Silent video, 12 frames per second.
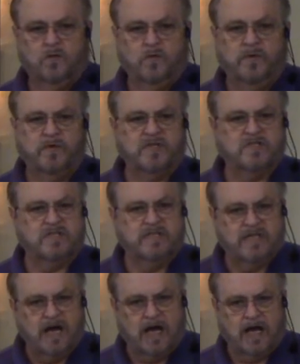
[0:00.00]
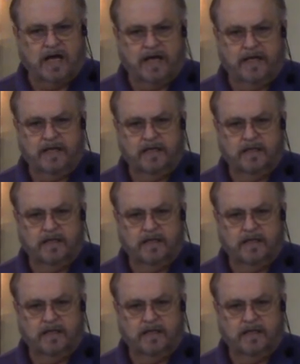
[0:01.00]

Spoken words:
We must die.